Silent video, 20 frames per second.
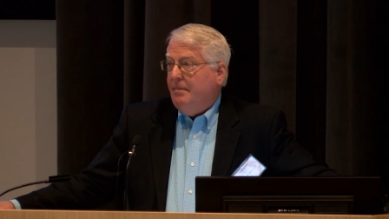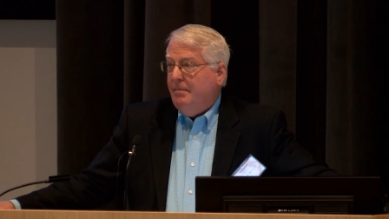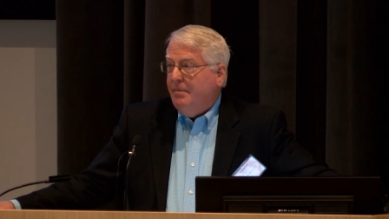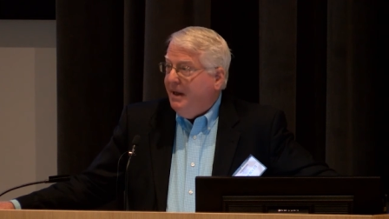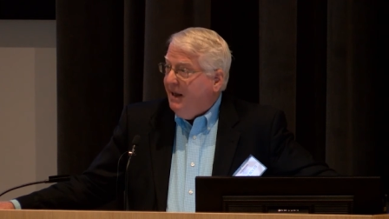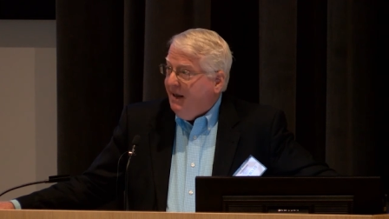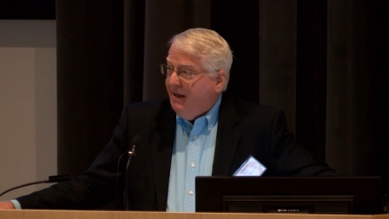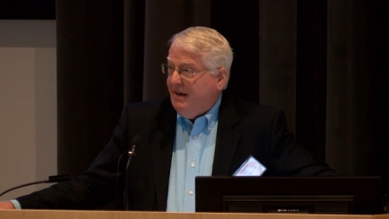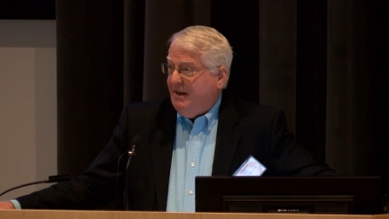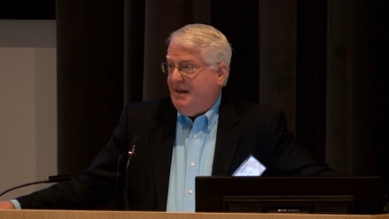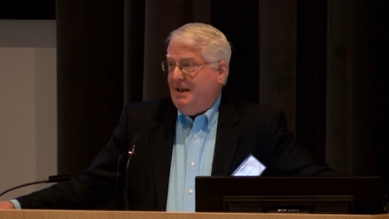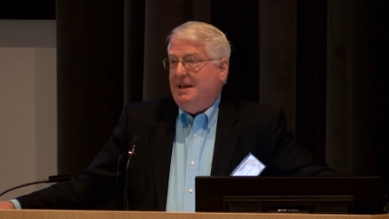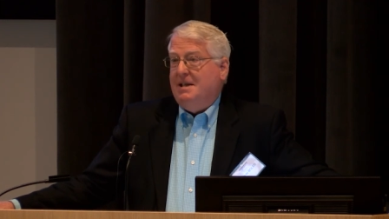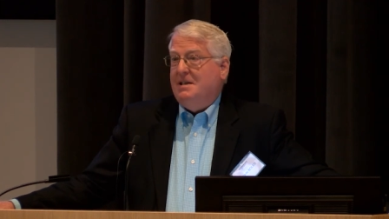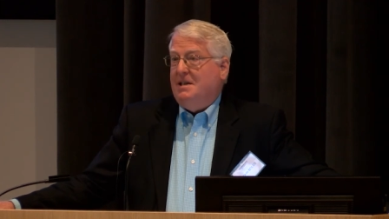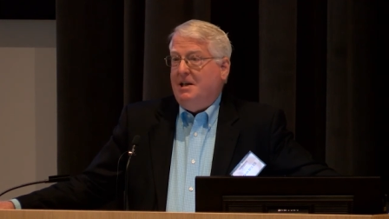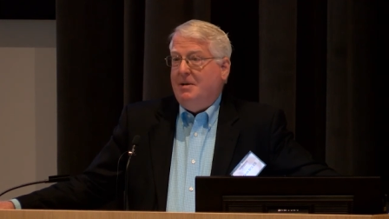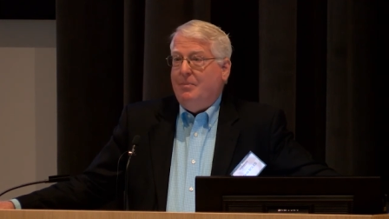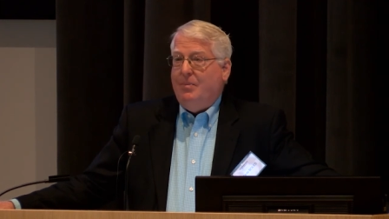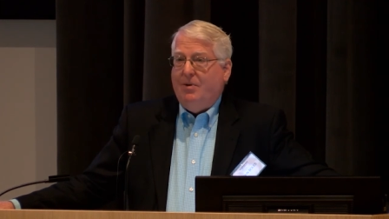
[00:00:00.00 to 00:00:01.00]
being
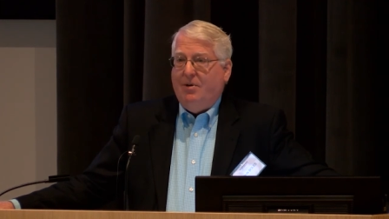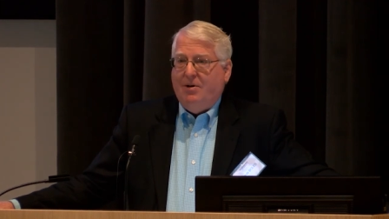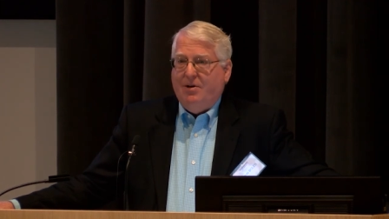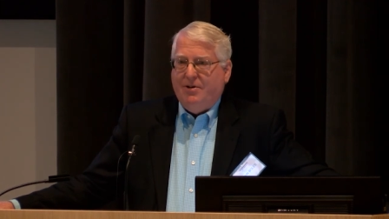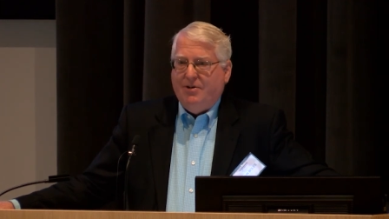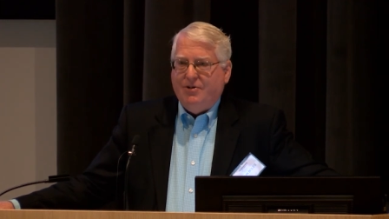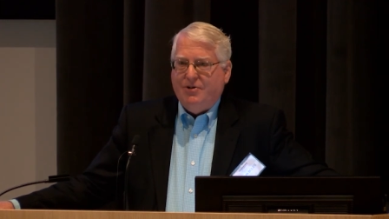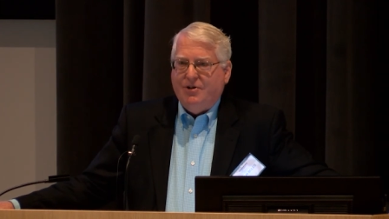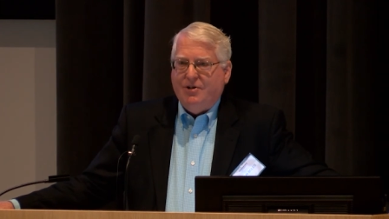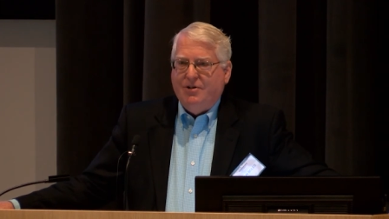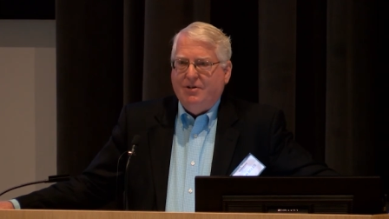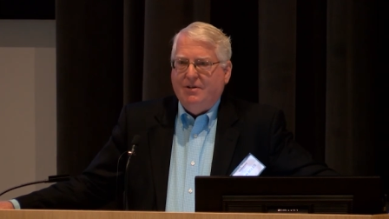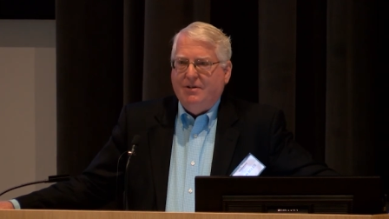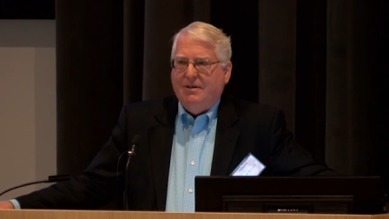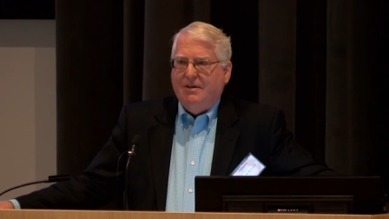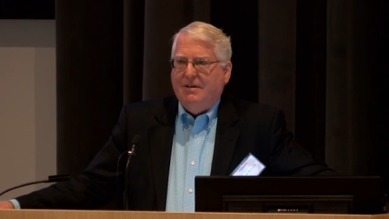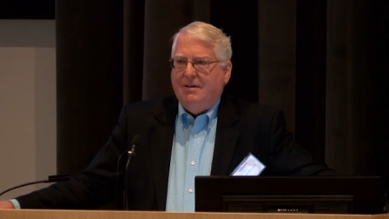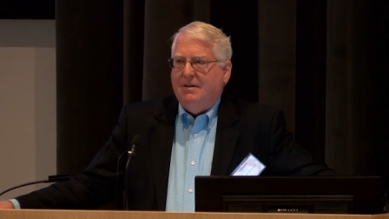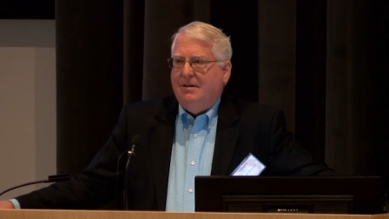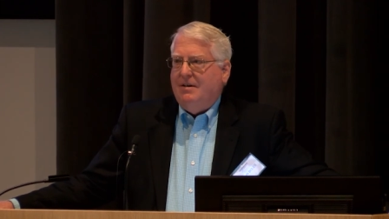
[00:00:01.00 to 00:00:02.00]
exemplars
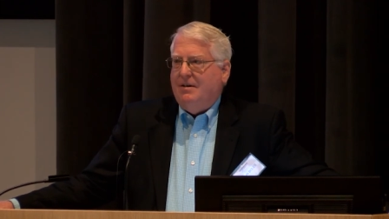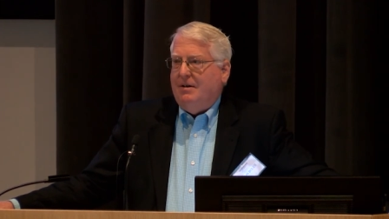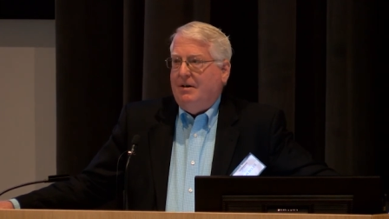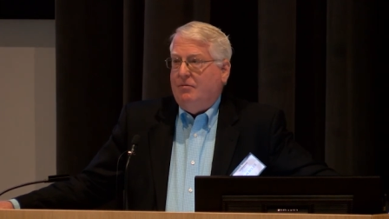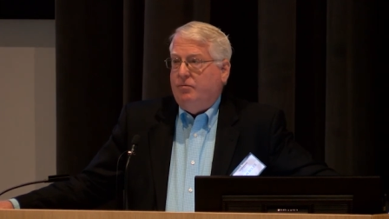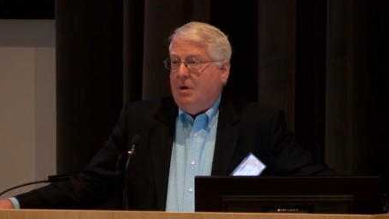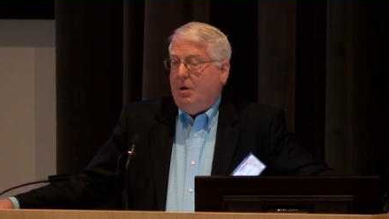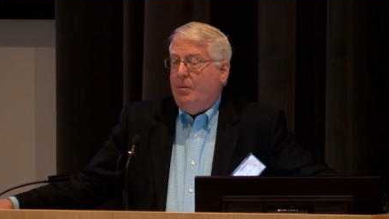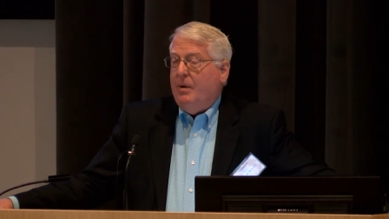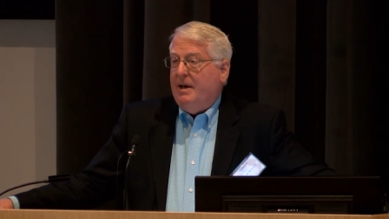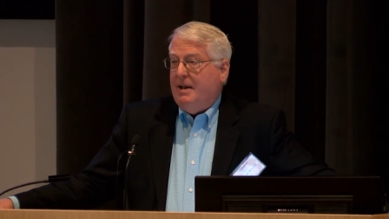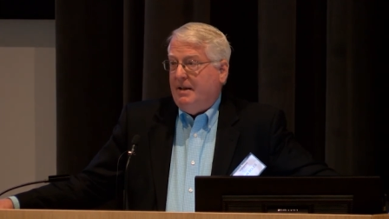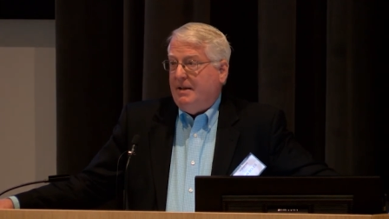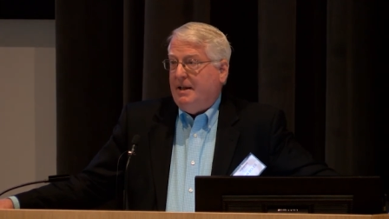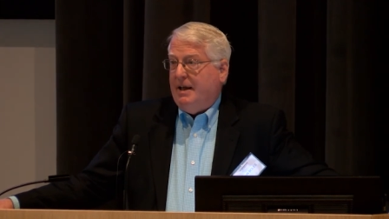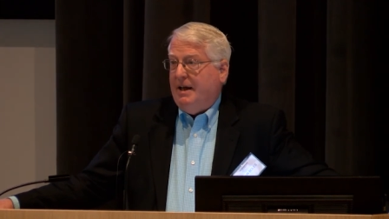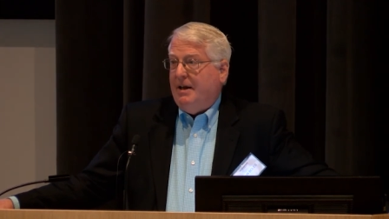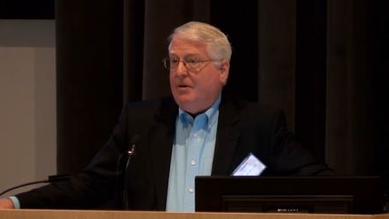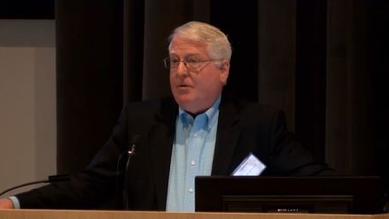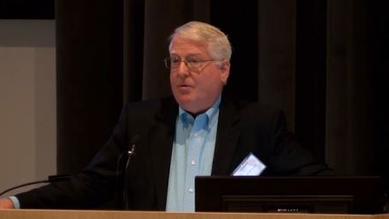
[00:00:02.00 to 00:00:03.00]
of what we
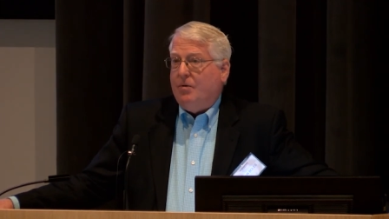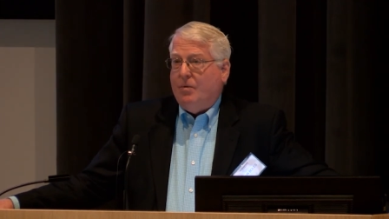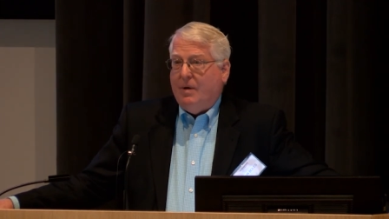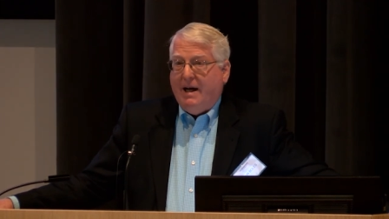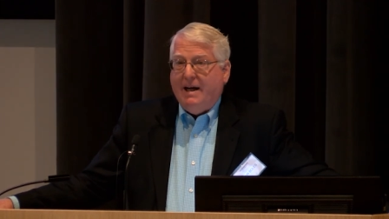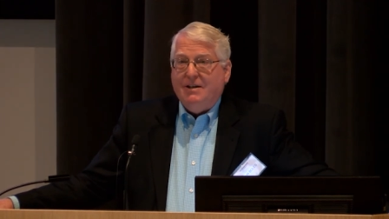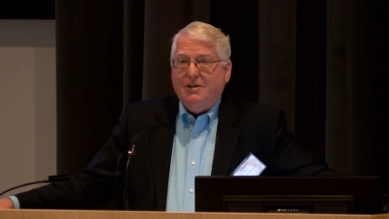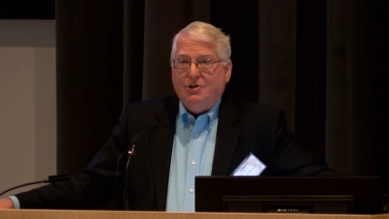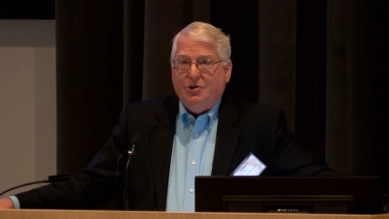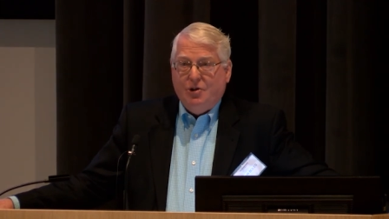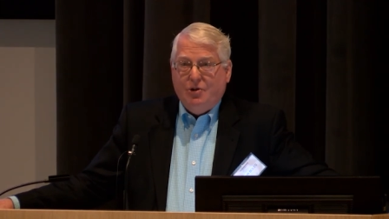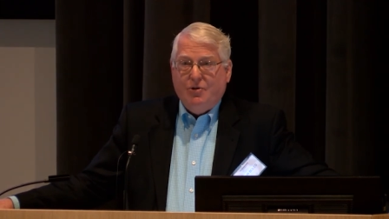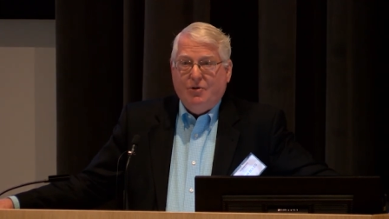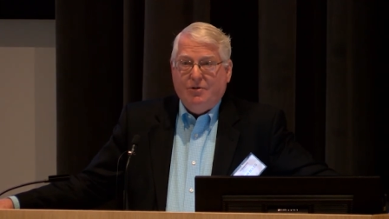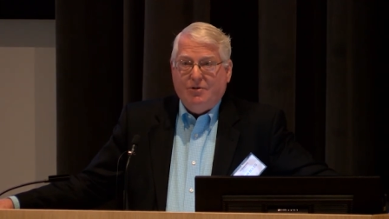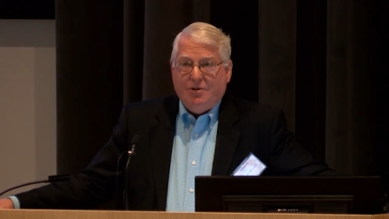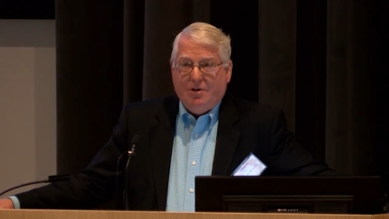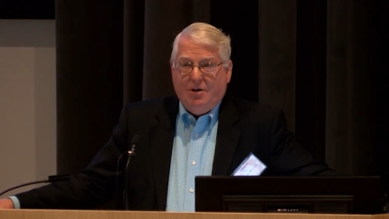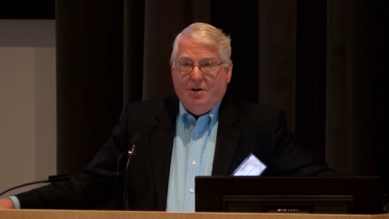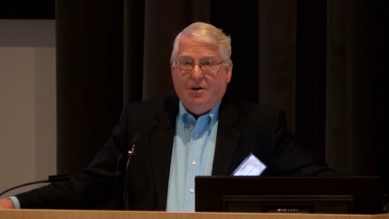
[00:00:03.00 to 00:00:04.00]
think Rice
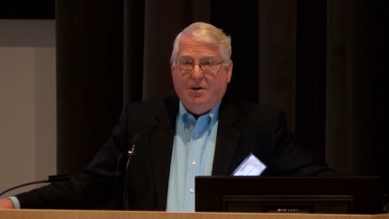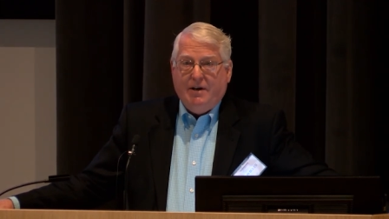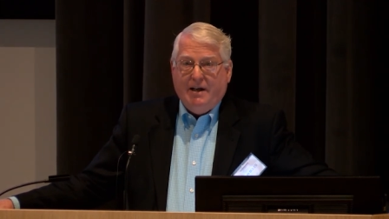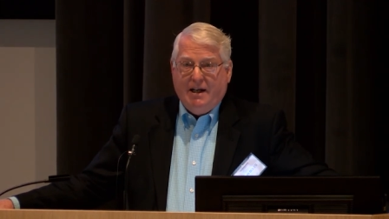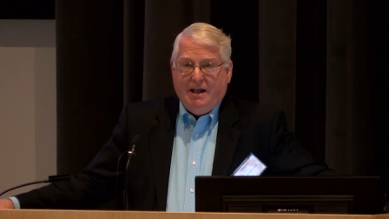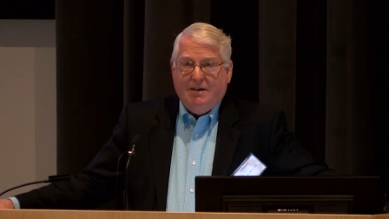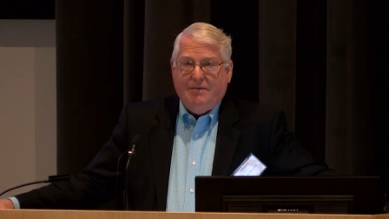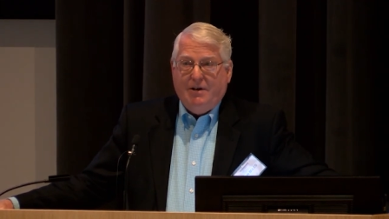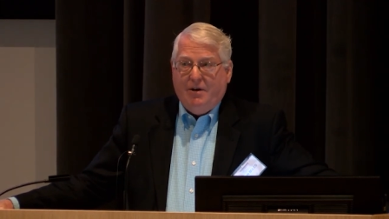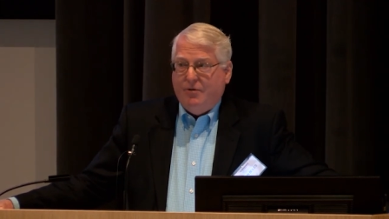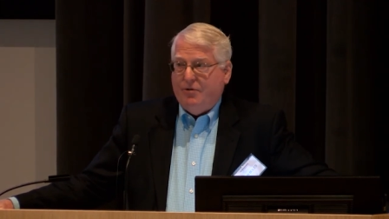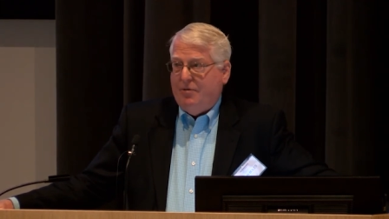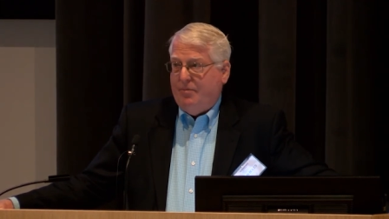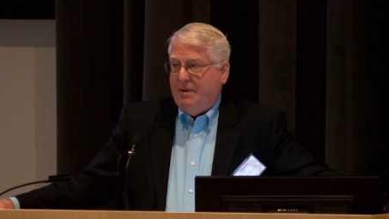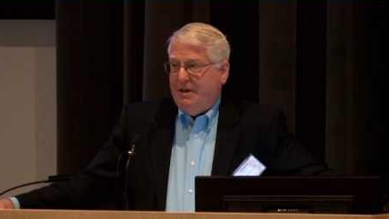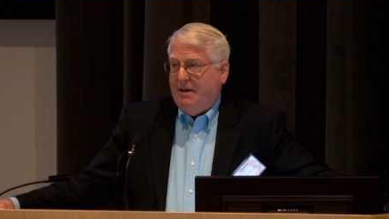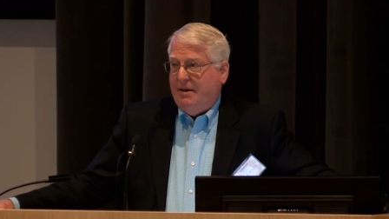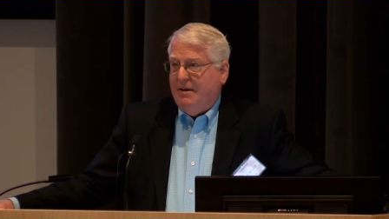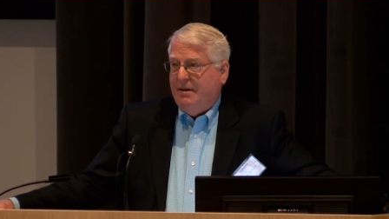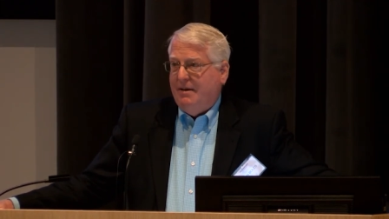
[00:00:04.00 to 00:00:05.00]
students are and have ought to
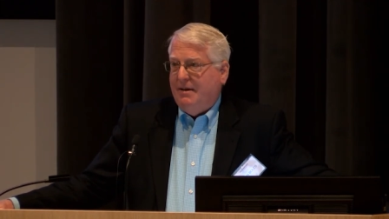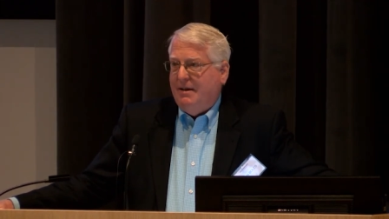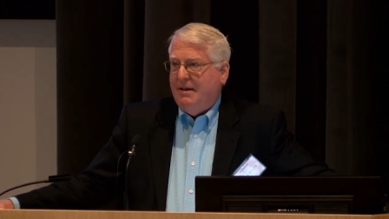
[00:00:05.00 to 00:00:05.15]
be,